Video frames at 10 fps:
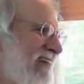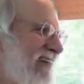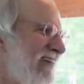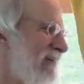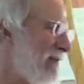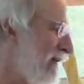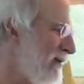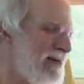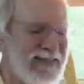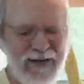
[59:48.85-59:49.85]
You know, they're probably
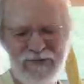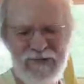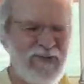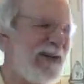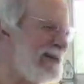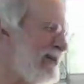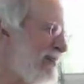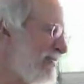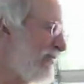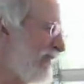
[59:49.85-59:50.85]
looking at saying, well, what are they doing
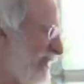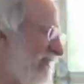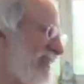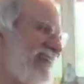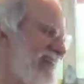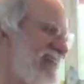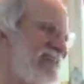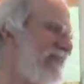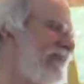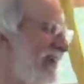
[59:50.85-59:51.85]
this way? But they'll test it for